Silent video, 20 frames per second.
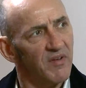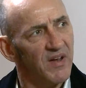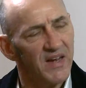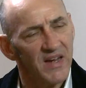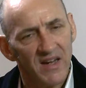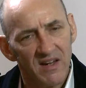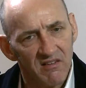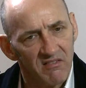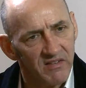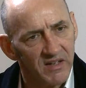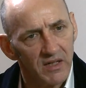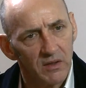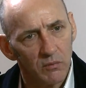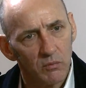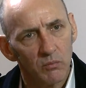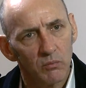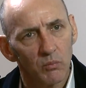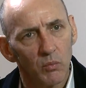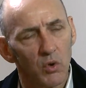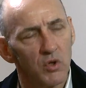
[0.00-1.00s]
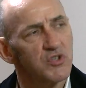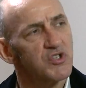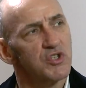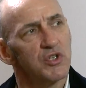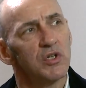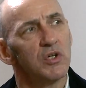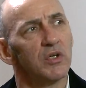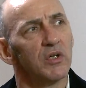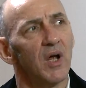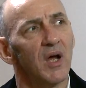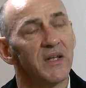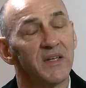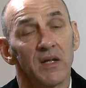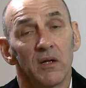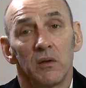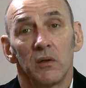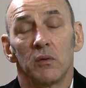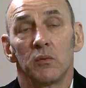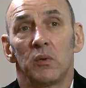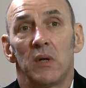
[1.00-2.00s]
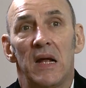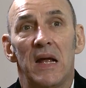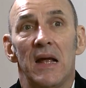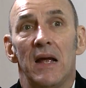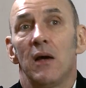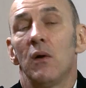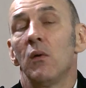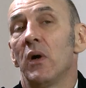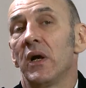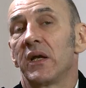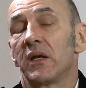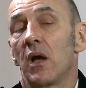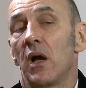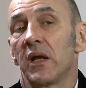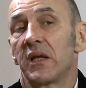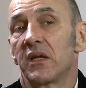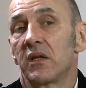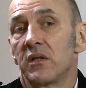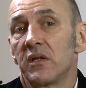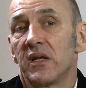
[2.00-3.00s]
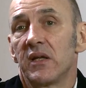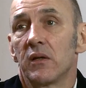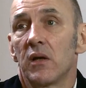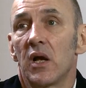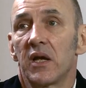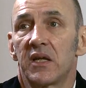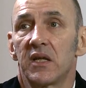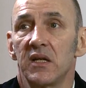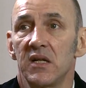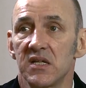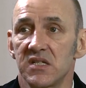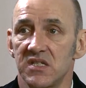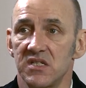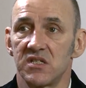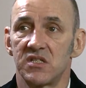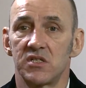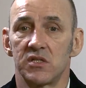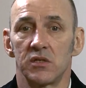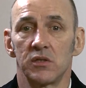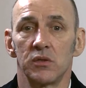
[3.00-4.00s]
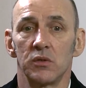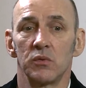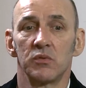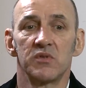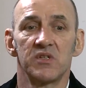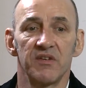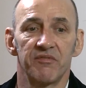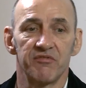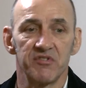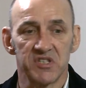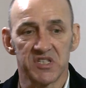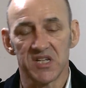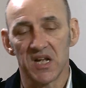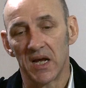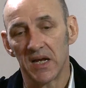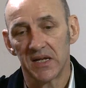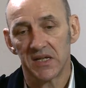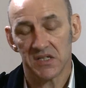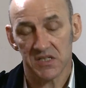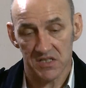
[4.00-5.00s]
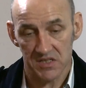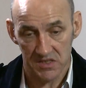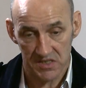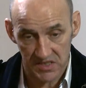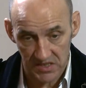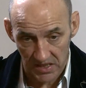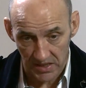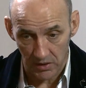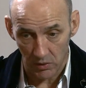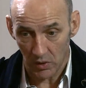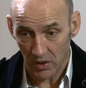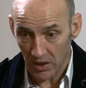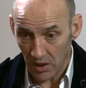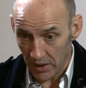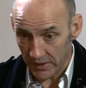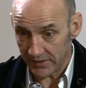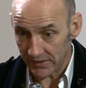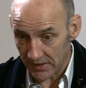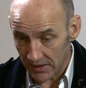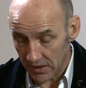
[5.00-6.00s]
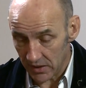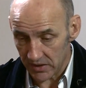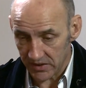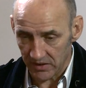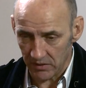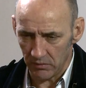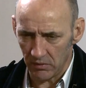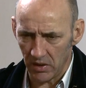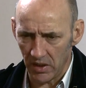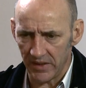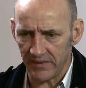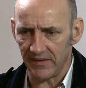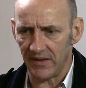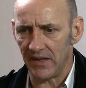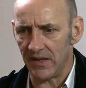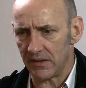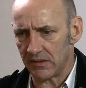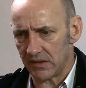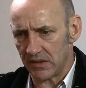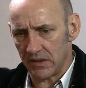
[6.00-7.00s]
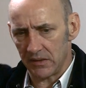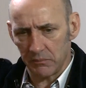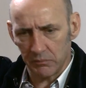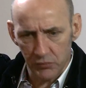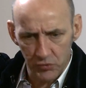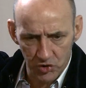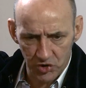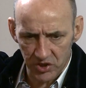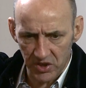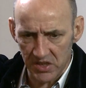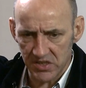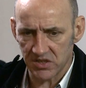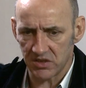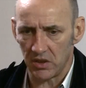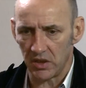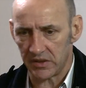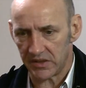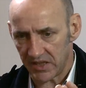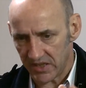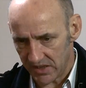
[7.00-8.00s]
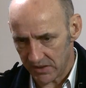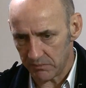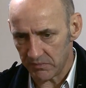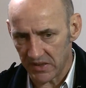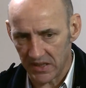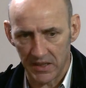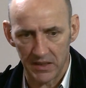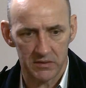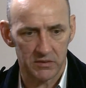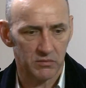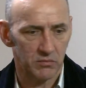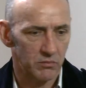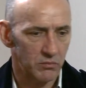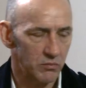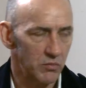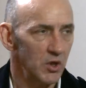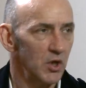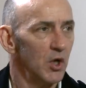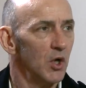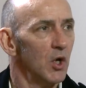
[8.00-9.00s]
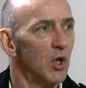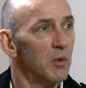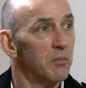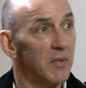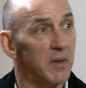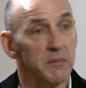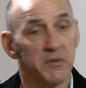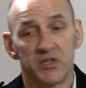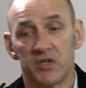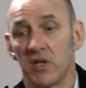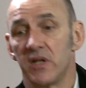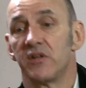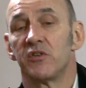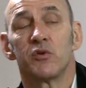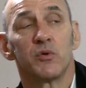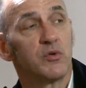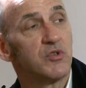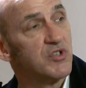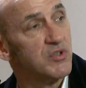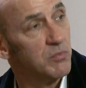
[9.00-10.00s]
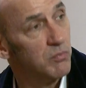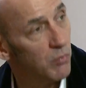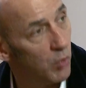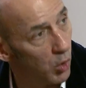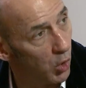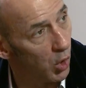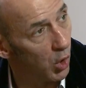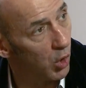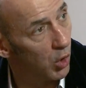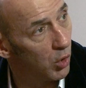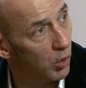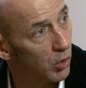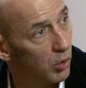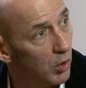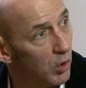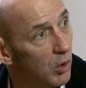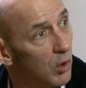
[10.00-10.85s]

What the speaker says: hearing what's good. I don't know how. I can listen to different takes and say, oh, I like that, I don't like that, push that aside, keep that. Maybe then do some more